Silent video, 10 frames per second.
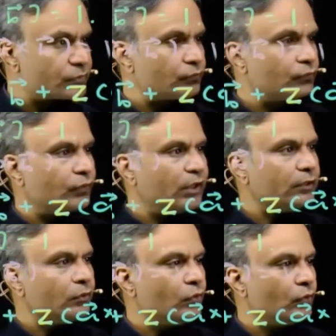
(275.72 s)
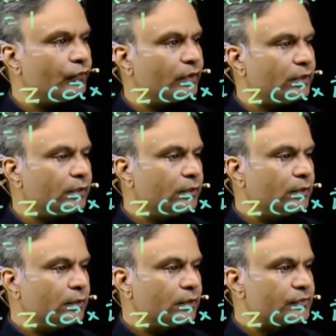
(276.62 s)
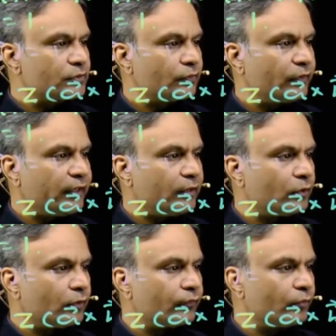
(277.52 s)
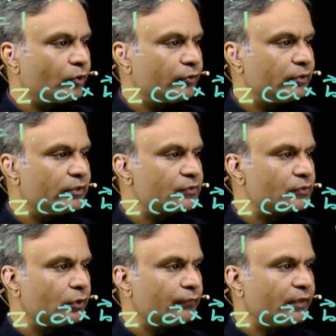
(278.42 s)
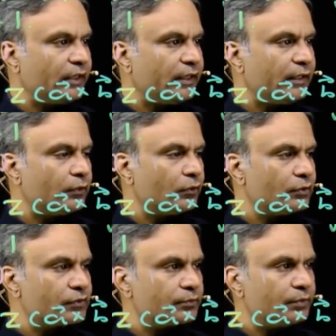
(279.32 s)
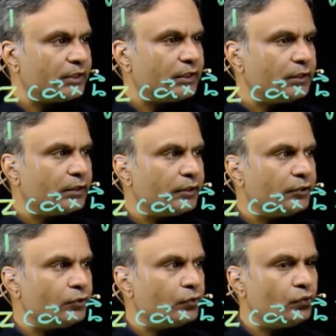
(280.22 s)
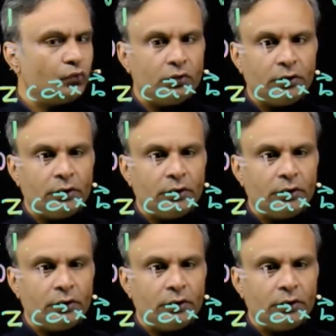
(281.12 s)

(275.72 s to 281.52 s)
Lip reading: 1 over square of modulus of a cross b into